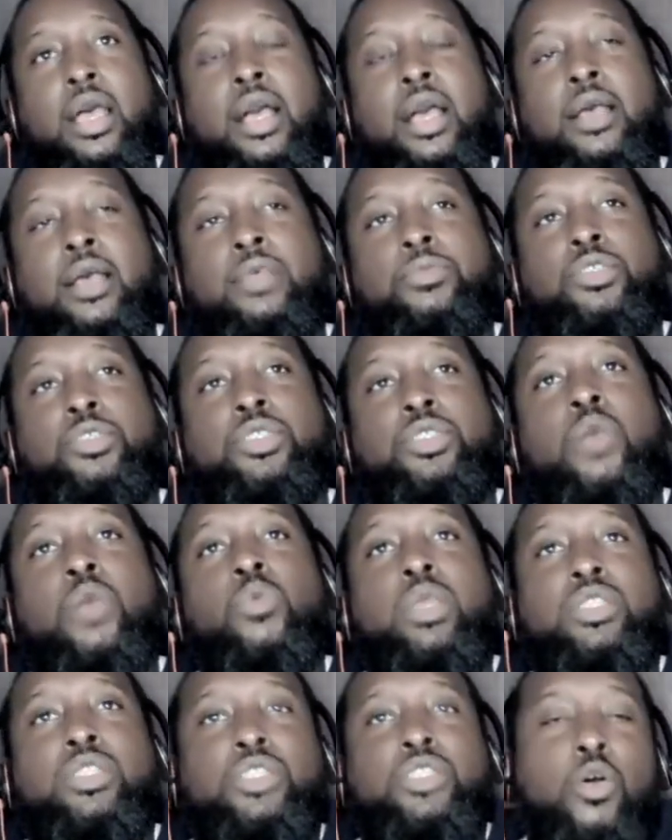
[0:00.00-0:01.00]
Uh, but
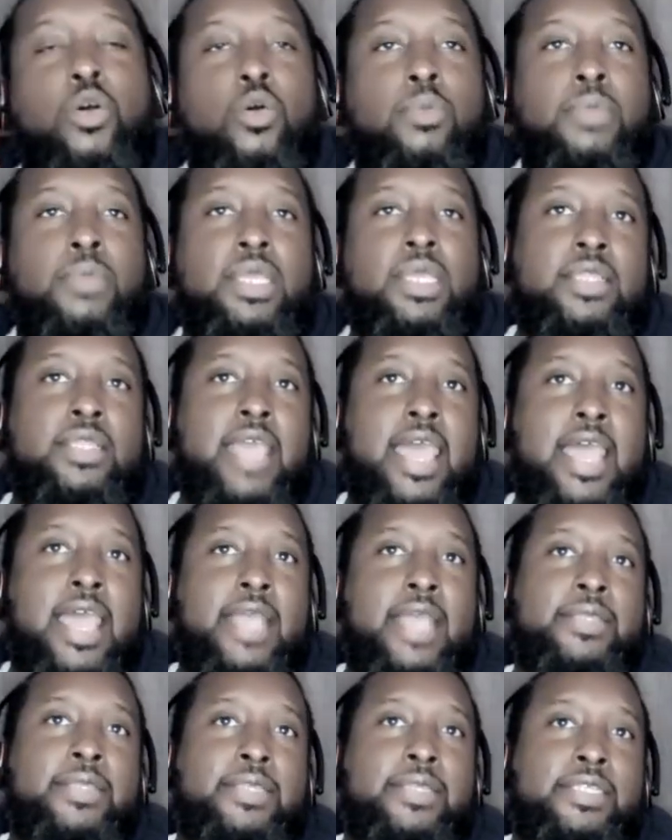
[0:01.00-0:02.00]
someone told me
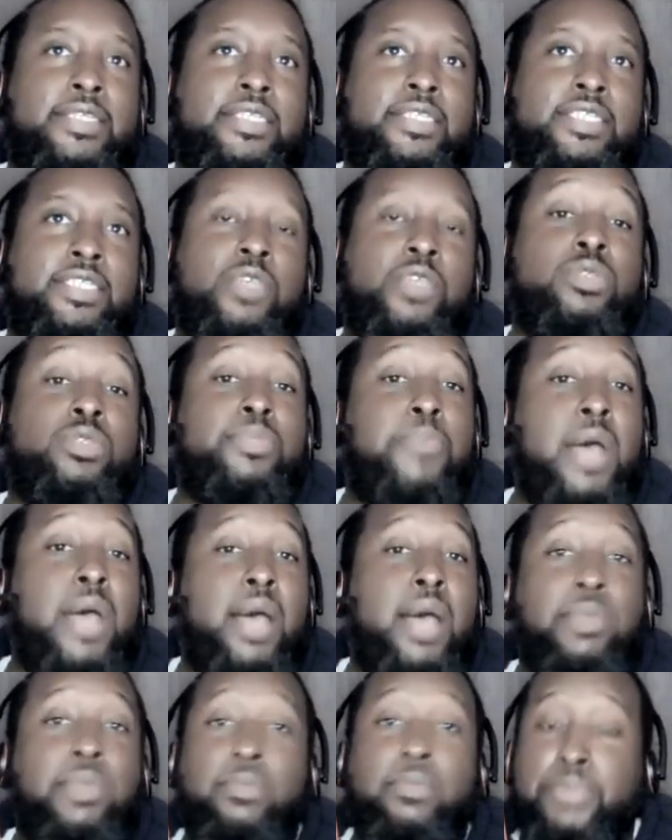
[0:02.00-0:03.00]
that she was
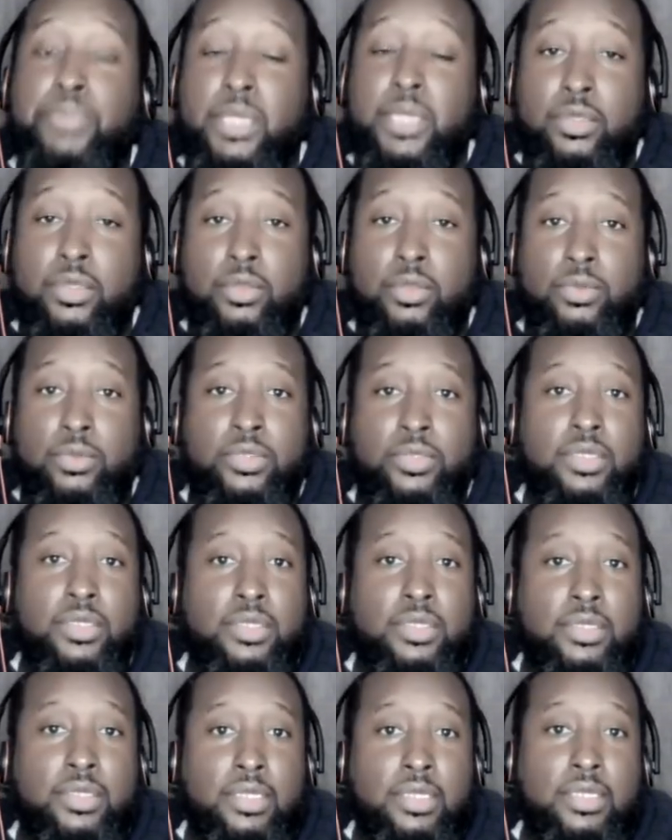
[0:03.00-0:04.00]
popping pills.